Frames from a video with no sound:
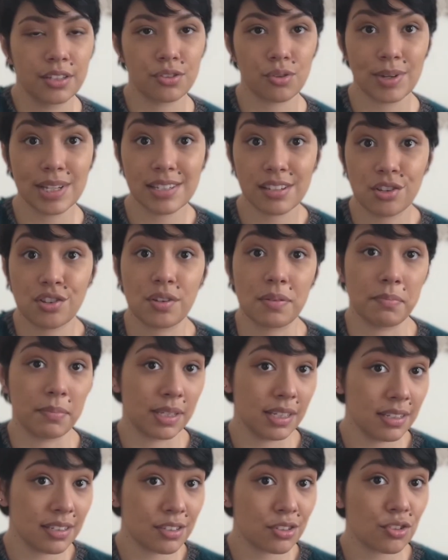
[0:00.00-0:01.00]
So it's a
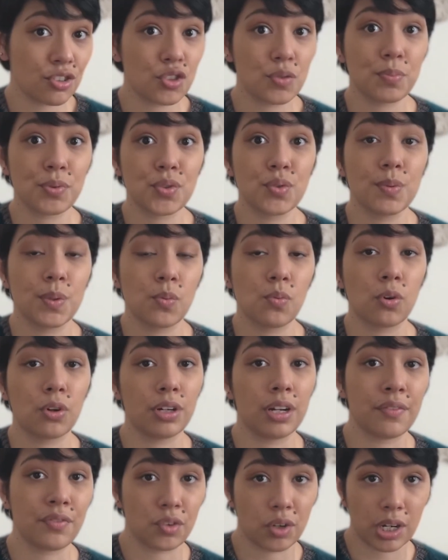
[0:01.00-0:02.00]
chemise, so it's supposed to be worn
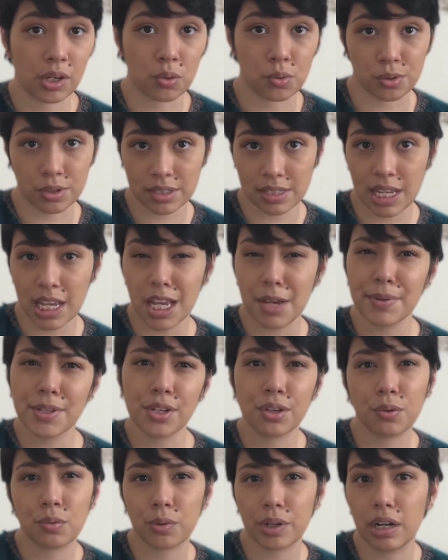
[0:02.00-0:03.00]
under a corset. You
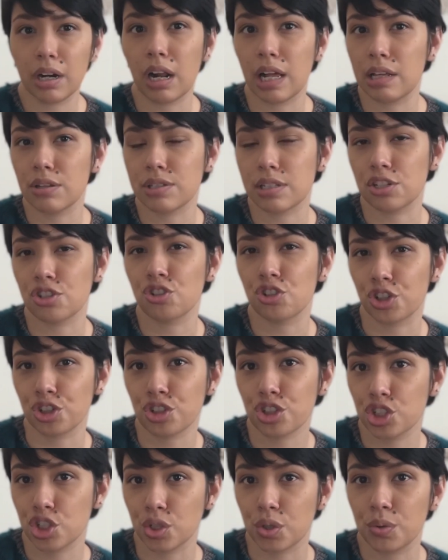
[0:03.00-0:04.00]
could wear it as a
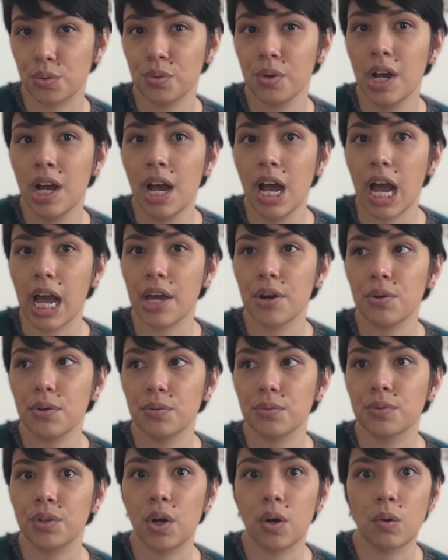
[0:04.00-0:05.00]
shirt too. I
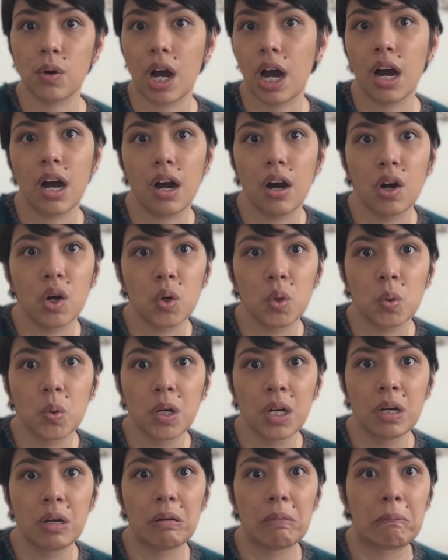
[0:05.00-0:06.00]
don't know how
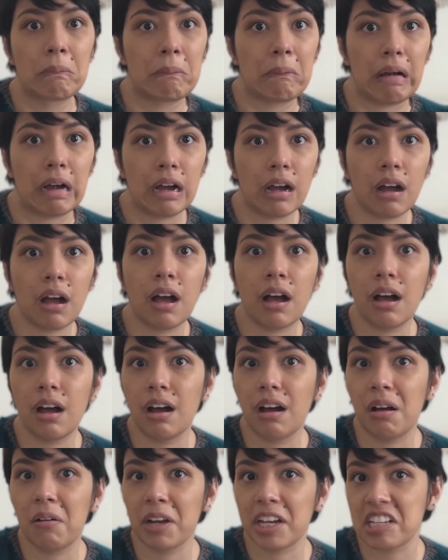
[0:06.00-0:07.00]

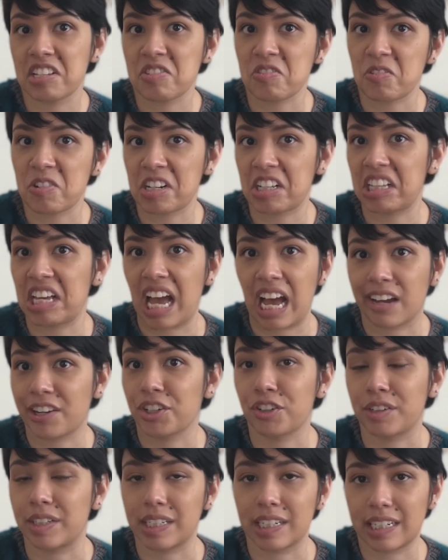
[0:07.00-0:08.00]
historically
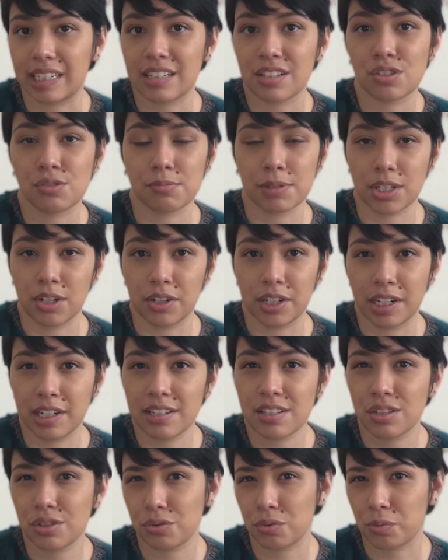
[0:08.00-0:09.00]
accurate it is, to be
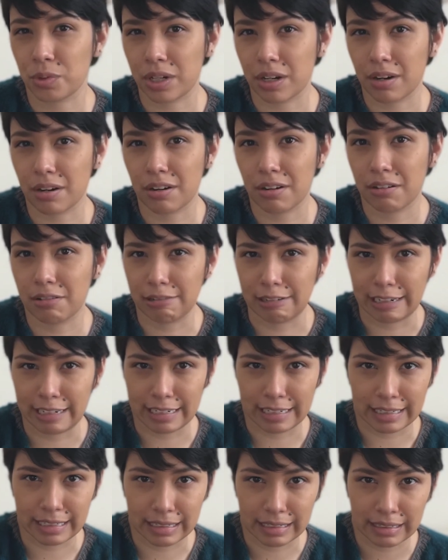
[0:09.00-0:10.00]
honest, to wear
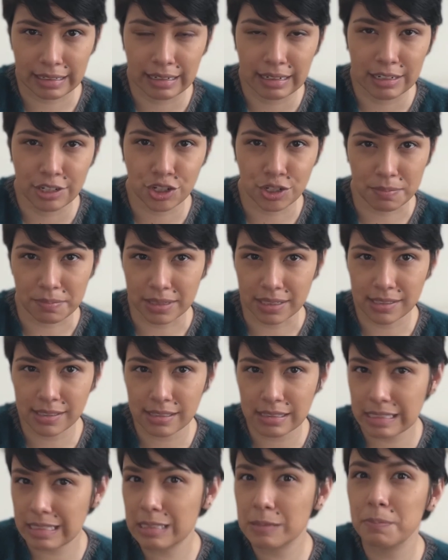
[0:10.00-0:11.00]
knitted
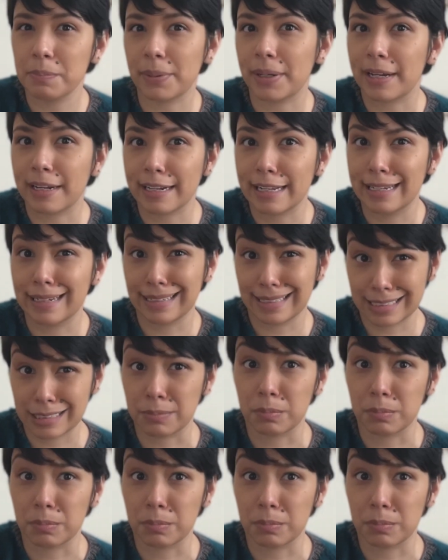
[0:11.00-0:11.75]
chemises, but it is